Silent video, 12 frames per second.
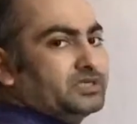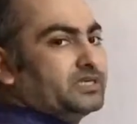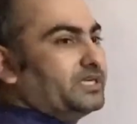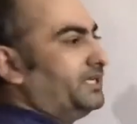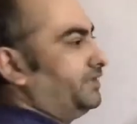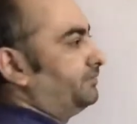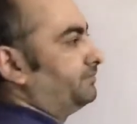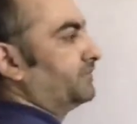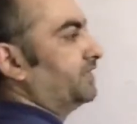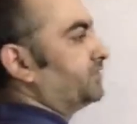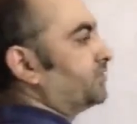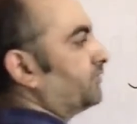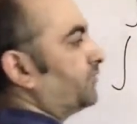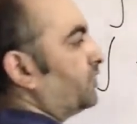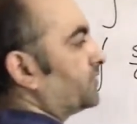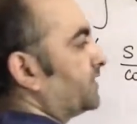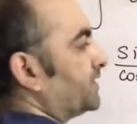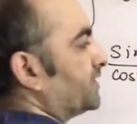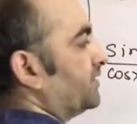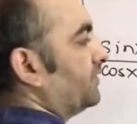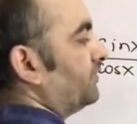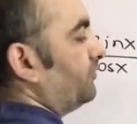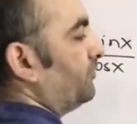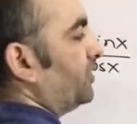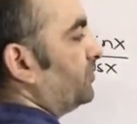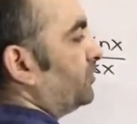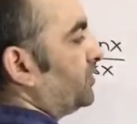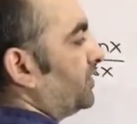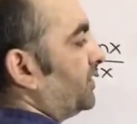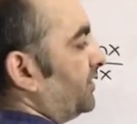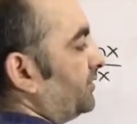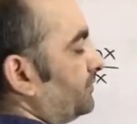t, instead of cos x we'll put t,